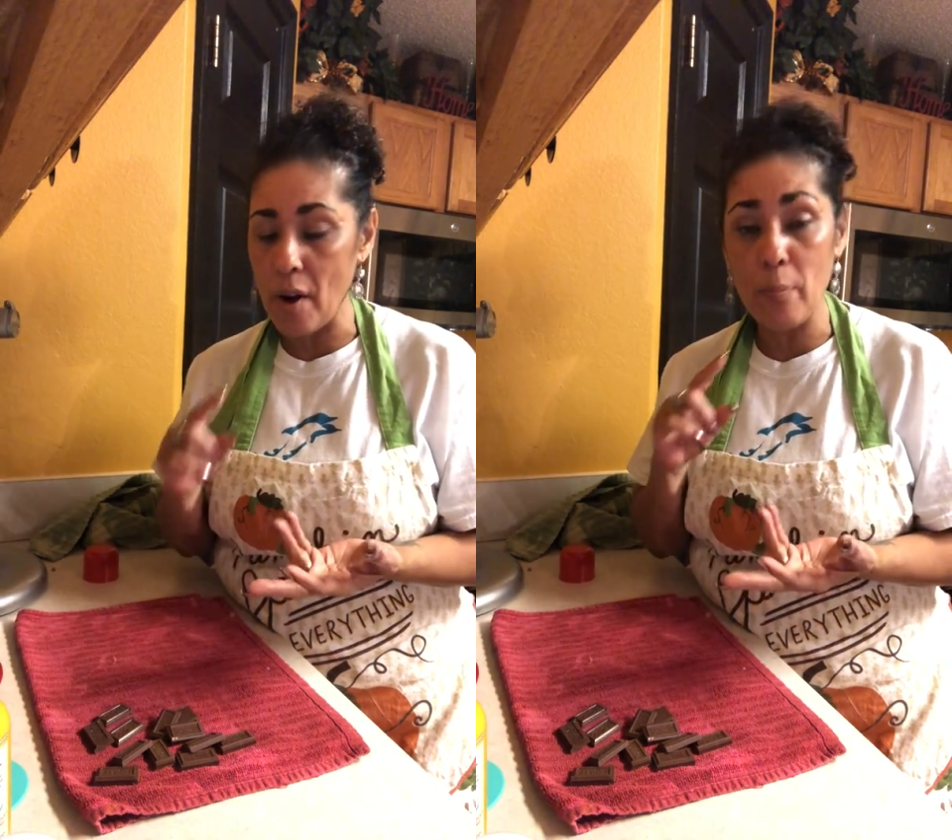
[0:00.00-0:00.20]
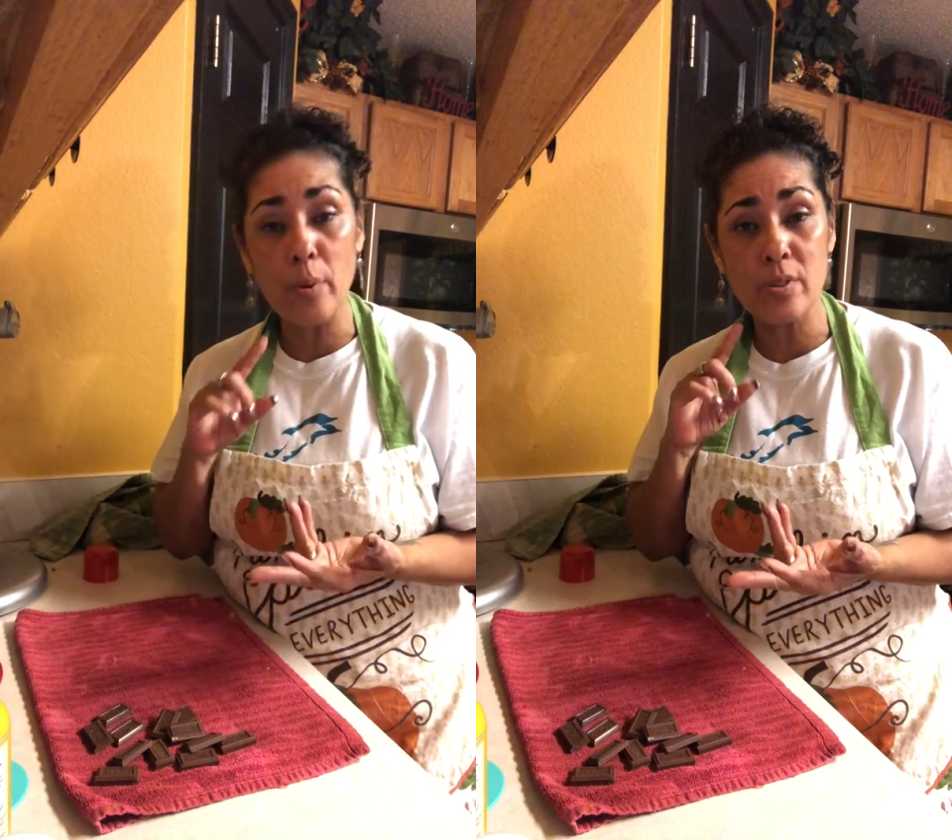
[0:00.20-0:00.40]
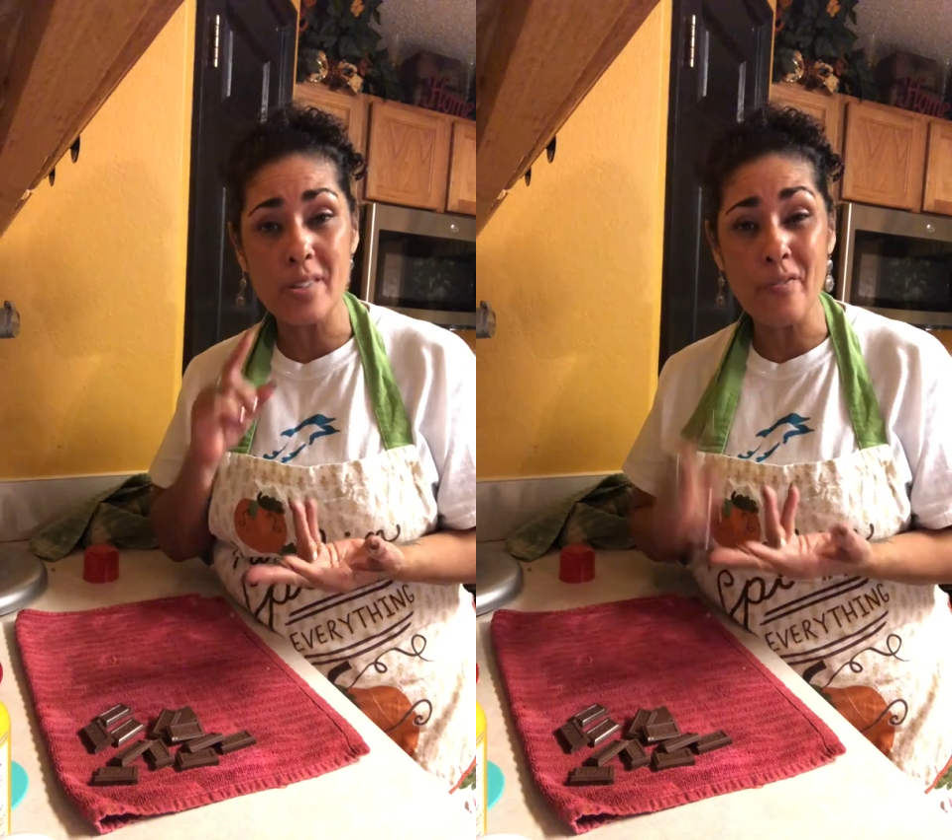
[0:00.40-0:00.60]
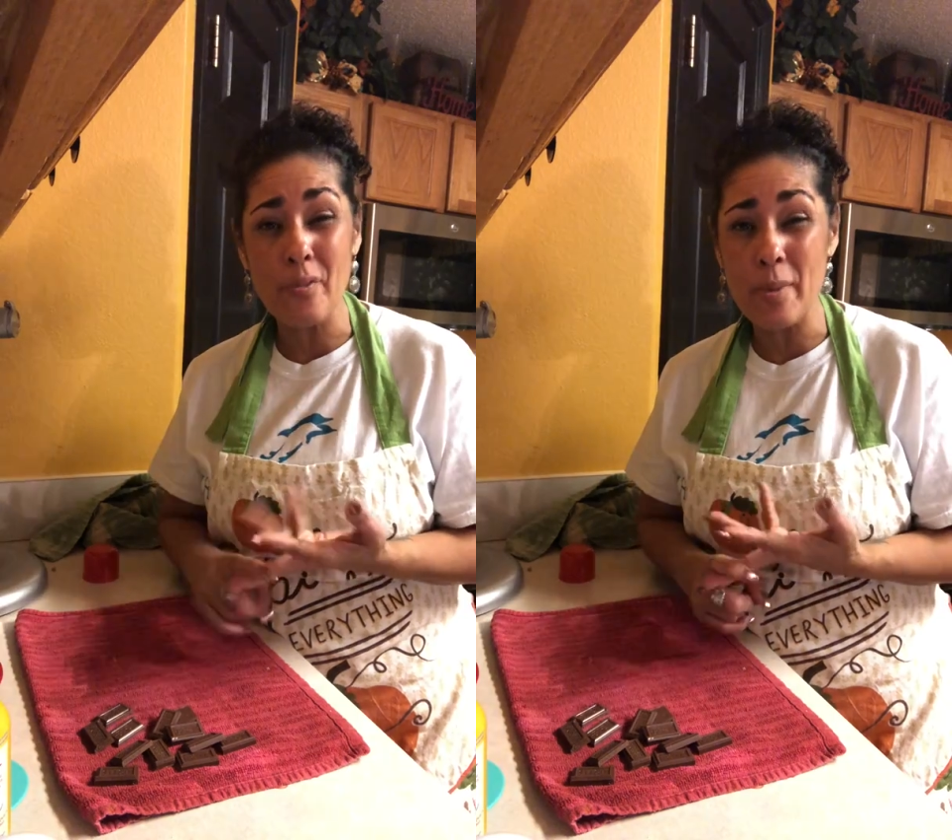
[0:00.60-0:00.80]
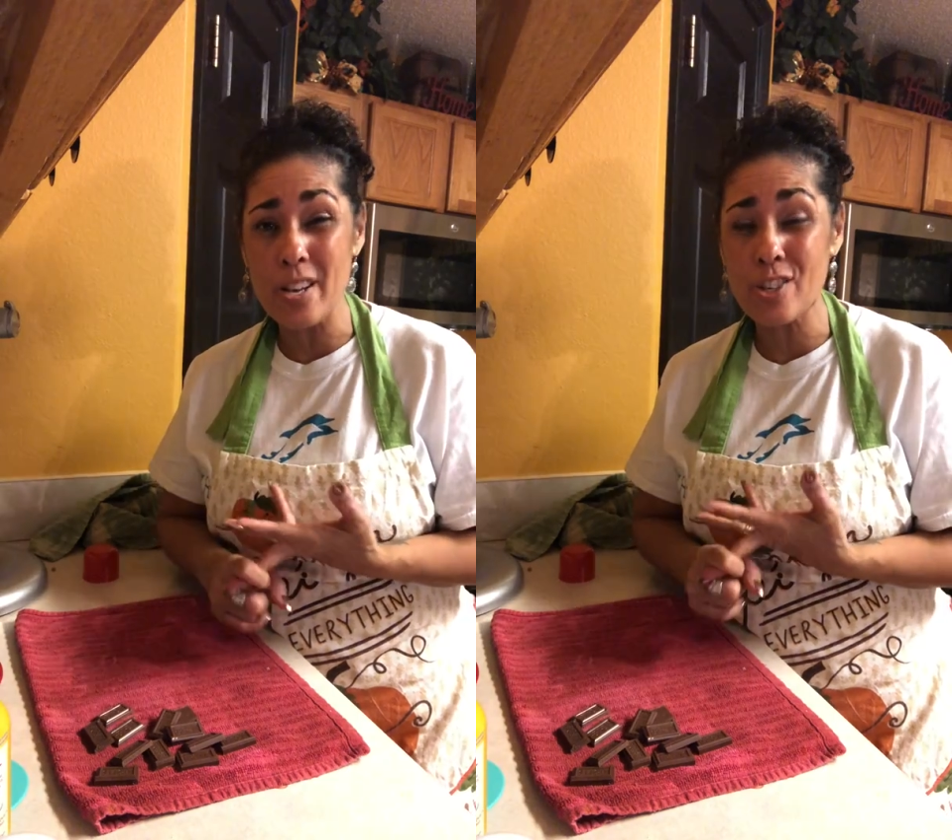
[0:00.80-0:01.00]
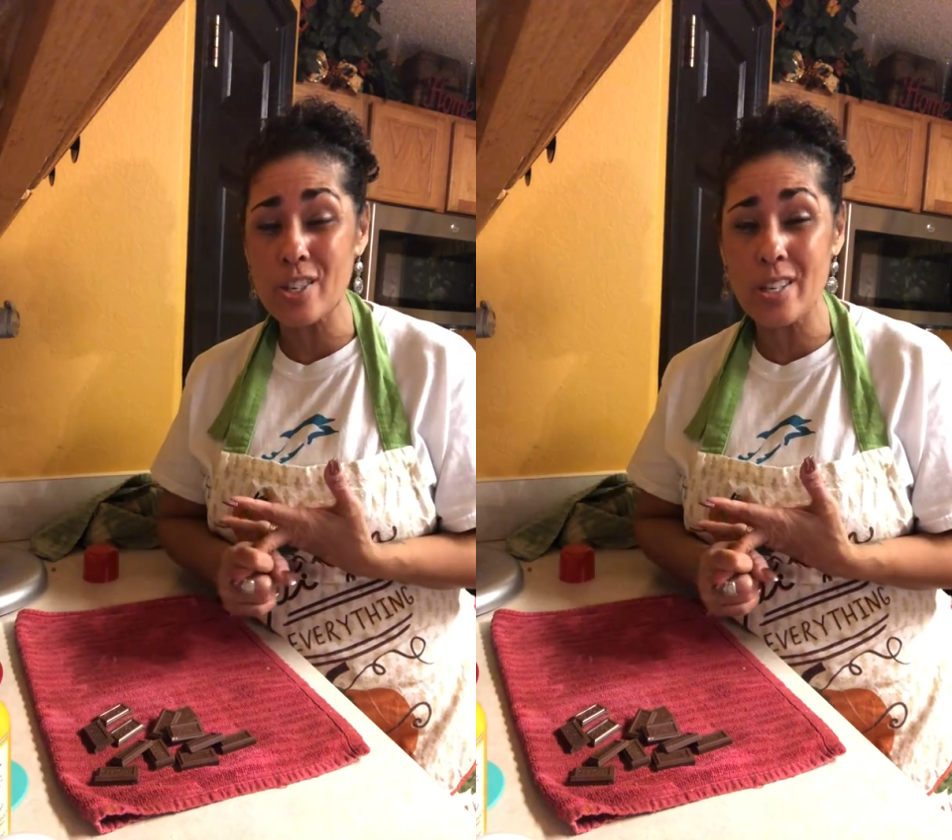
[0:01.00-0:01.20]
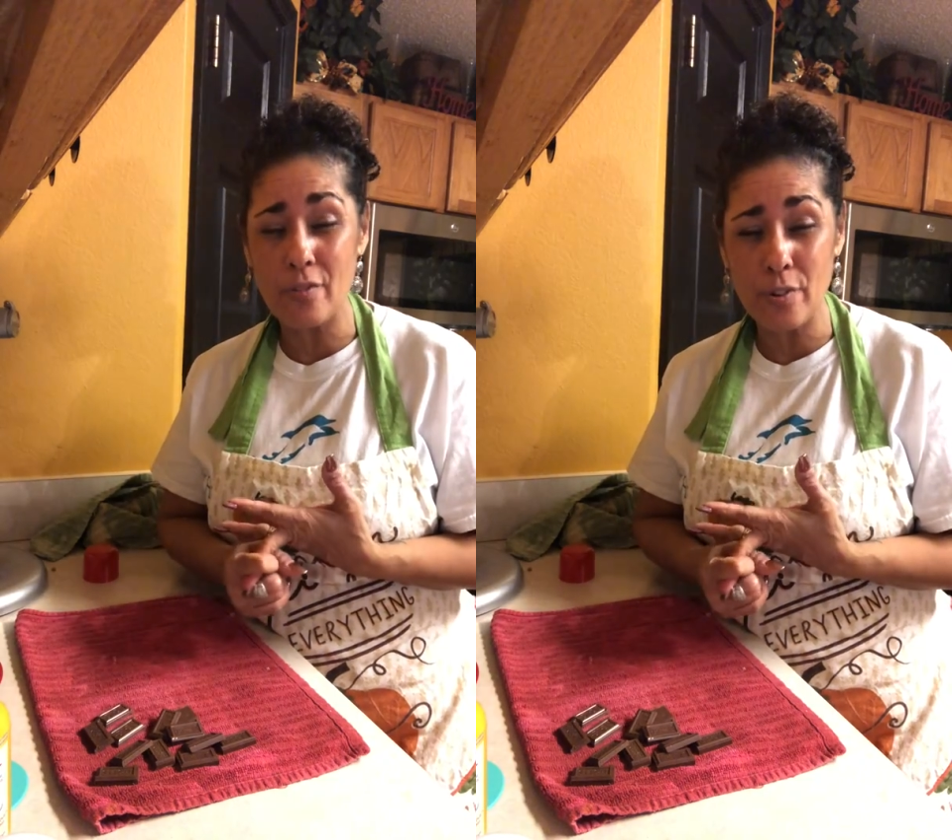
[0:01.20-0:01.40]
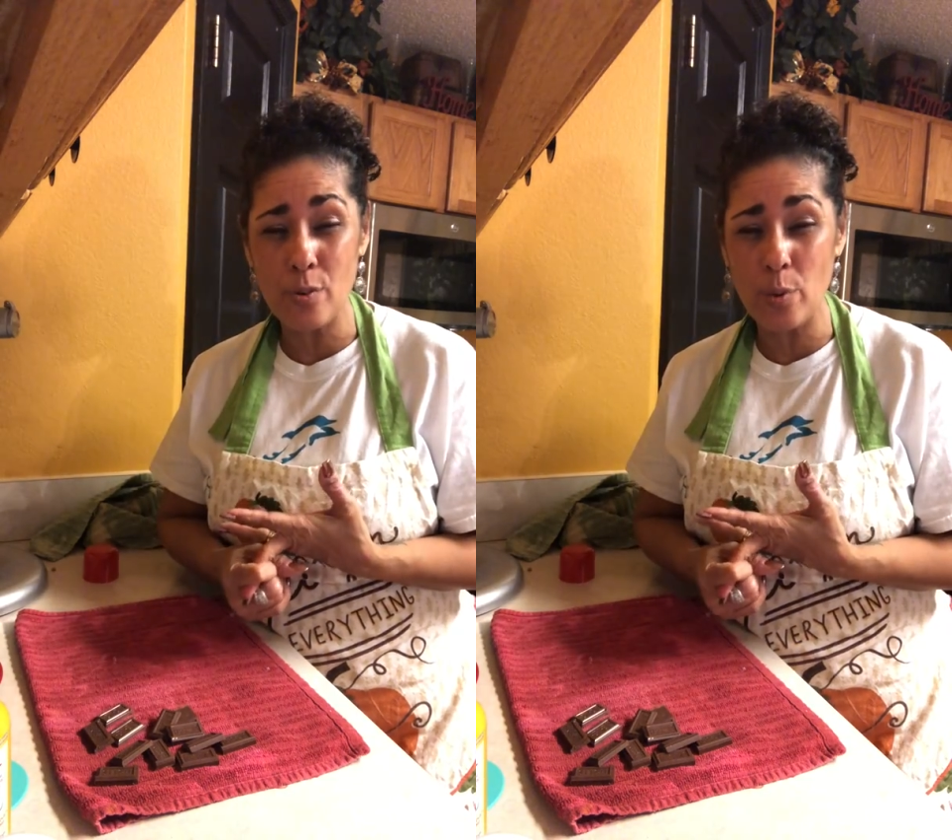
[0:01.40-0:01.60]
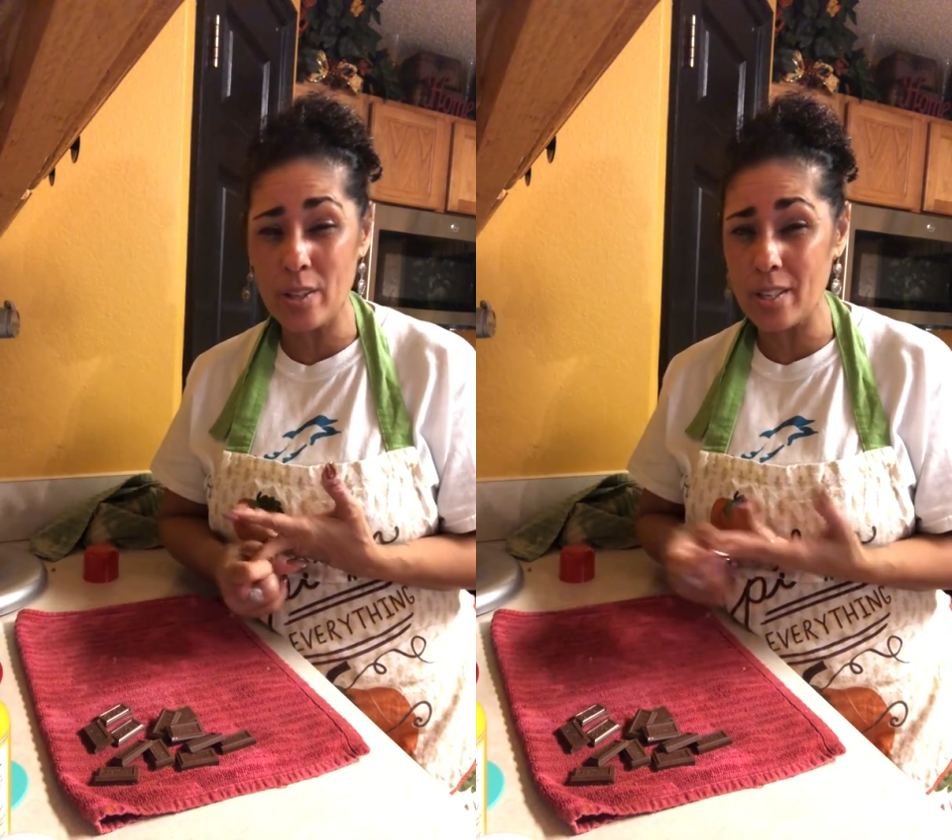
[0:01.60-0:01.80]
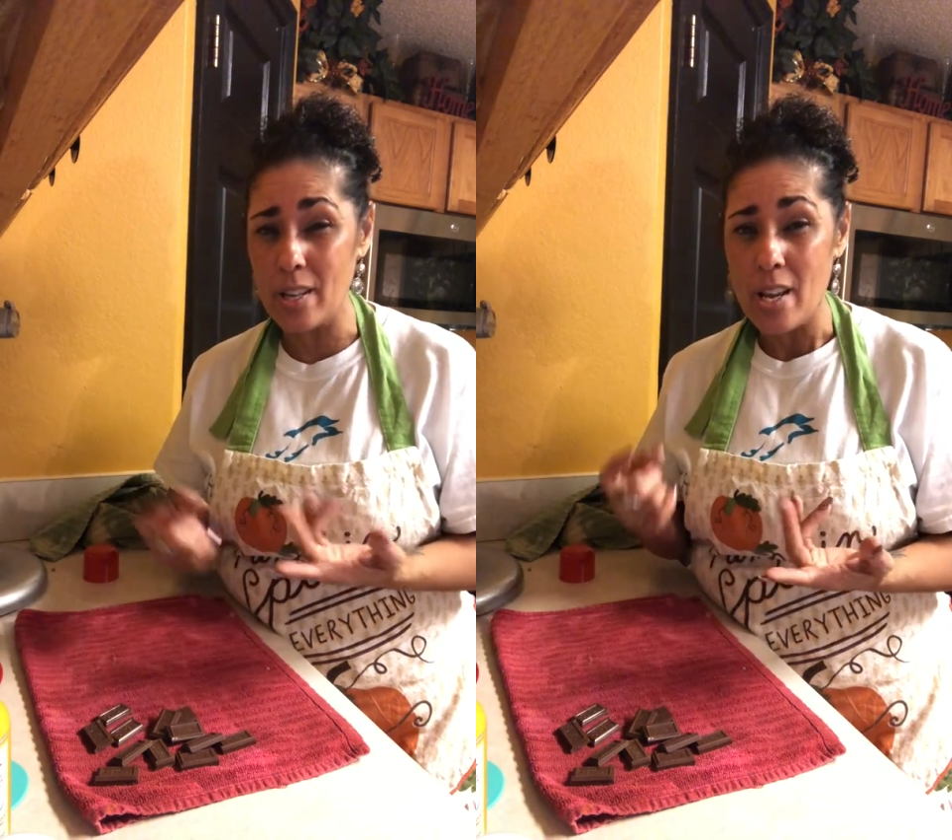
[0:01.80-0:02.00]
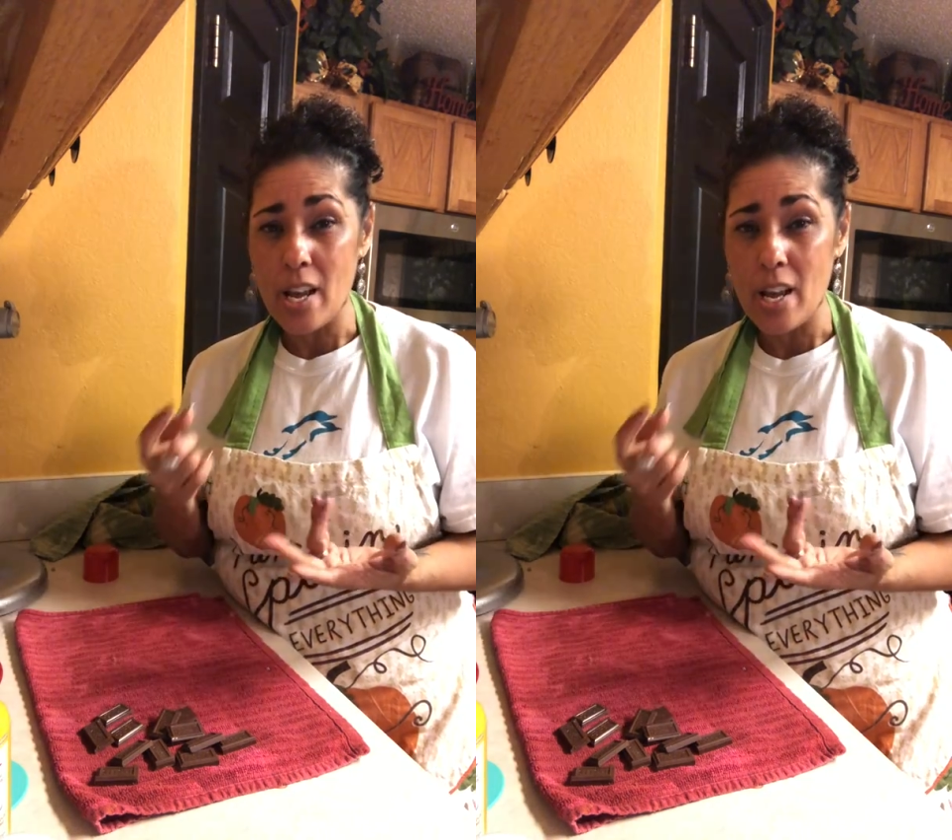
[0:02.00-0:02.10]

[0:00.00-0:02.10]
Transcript: I'll post information if you're willing,